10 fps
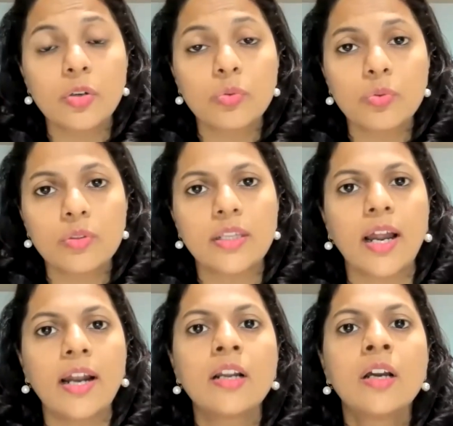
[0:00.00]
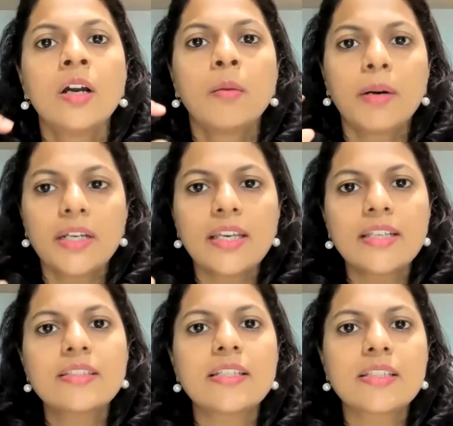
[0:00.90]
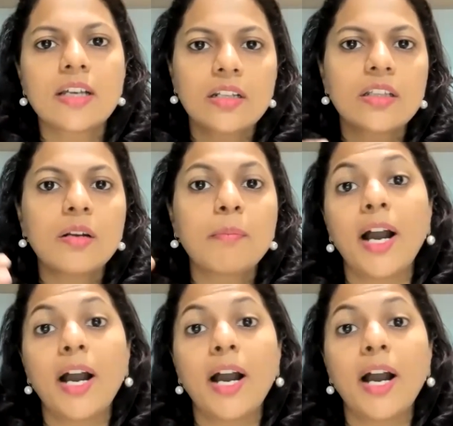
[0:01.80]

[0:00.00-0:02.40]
into that but yeast is another